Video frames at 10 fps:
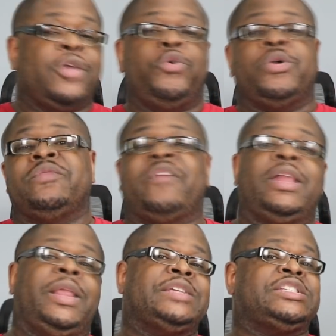you can
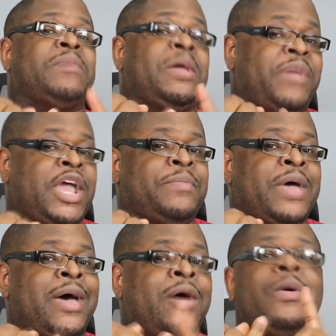find links to my
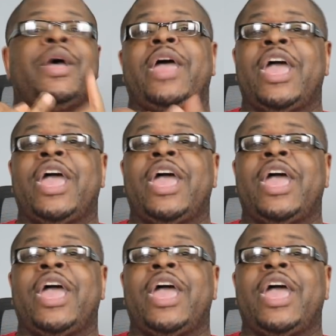PayPal